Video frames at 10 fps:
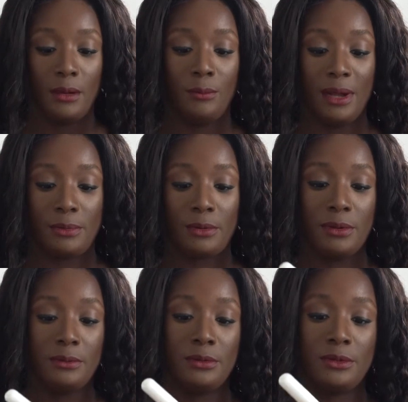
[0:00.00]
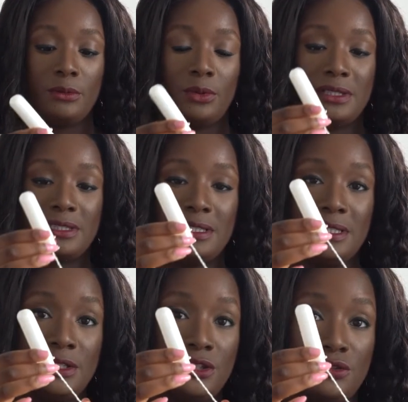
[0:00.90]
My problem was
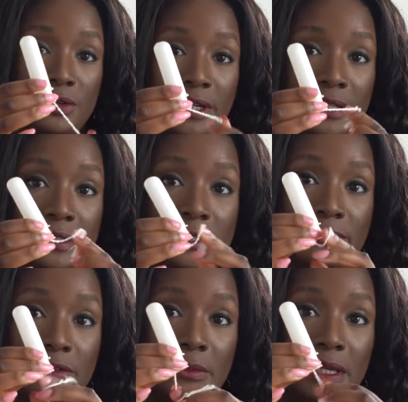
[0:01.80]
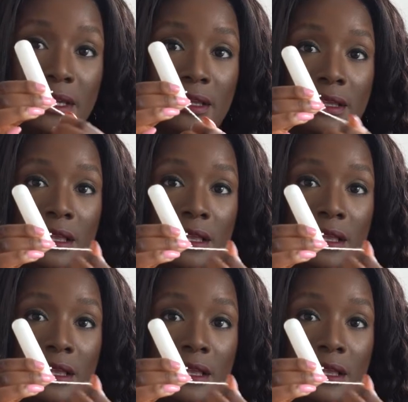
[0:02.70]
these strings for me.